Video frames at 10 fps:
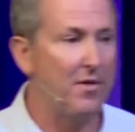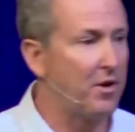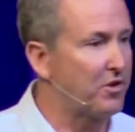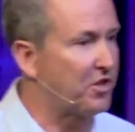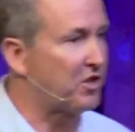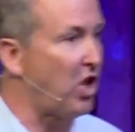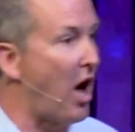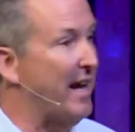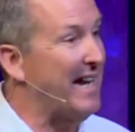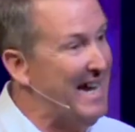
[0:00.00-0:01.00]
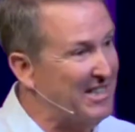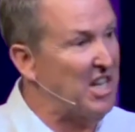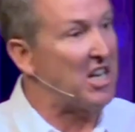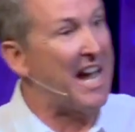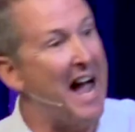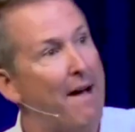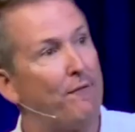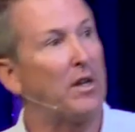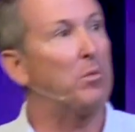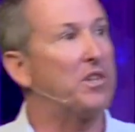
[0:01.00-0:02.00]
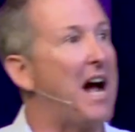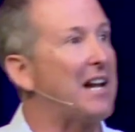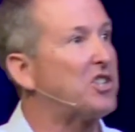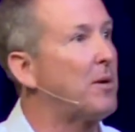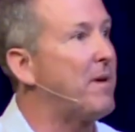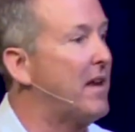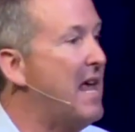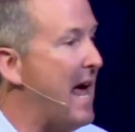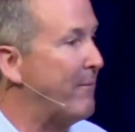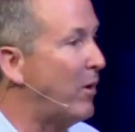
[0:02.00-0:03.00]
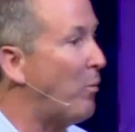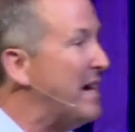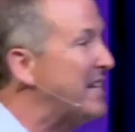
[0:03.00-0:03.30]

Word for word: there's this law, and it's in conflict with God's command. And what we